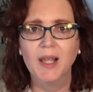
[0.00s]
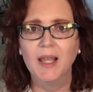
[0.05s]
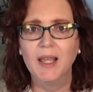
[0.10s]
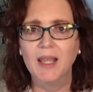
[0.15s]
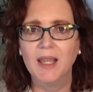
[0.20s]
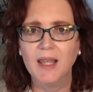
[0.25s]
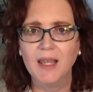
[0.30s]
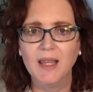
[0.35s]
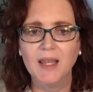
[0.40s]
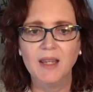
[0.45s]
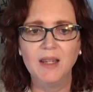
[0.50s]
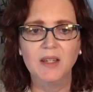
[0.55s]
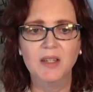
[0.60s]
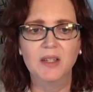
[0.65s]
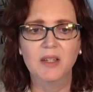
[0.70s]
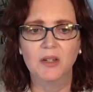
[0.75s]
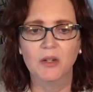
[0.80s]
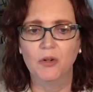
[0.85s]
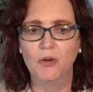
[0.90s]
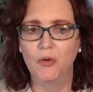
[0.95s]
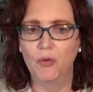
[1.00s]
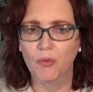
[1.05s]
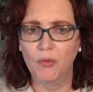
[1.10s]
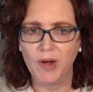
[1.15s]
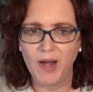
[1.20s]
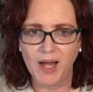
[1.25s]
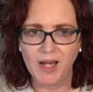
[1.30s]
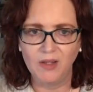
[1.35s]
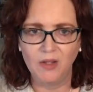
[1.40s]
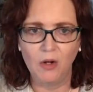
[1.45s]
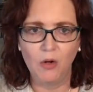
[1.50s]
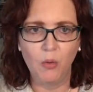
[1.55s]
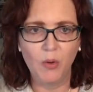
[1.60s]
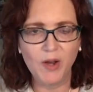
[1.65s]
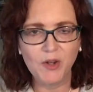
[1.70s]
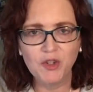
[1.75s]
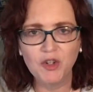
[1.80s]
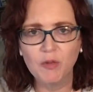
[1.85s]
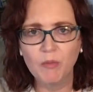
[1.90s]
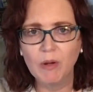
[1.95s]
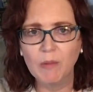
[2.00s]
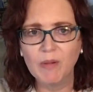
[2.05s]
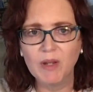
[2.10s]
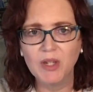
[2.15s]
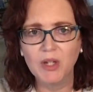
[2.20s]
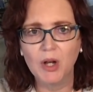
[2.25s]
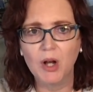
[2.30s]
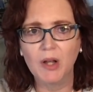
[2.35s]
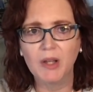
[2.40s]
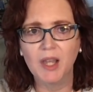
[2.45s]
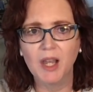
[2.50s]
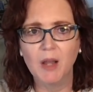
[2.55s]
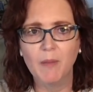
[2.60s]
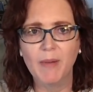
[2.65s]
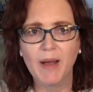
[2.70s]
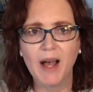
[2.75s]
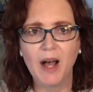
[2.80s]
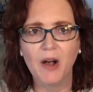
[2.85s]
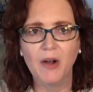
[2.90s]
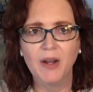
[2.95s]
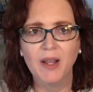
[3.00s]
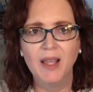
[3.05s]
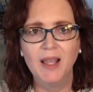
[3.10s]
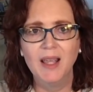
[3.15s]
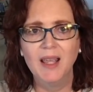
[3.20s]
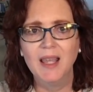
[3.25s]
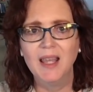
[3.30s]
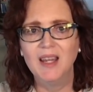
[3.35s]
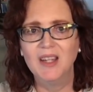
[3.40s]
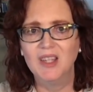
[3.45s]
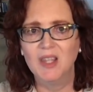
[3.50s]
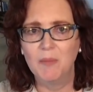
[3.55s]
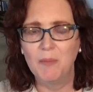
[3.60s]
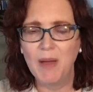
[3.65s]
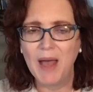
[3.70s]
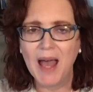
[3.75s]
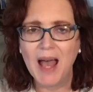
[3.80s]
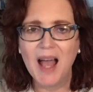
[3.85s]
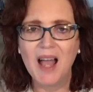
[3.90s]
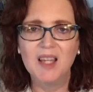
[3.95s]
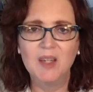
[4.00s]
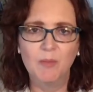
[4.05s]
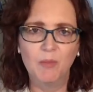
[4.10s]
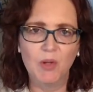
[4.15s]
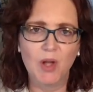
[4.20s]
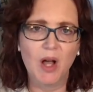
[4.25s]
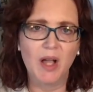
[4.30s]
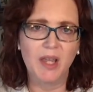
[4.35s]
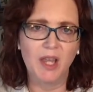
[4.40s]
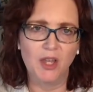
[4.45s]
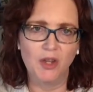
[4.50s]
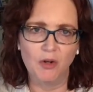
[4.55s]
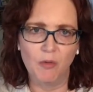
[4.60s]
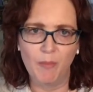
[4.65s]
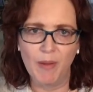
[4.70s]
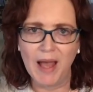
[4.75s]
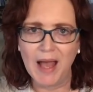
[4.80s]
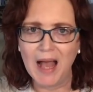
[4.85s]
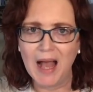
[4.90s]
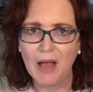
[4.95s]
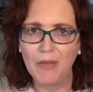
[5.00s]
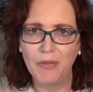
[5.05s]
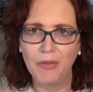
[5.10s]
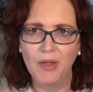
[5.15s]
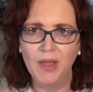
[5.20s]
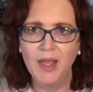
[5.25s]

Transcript: is great. The question we've been talking about is the past blocking your path.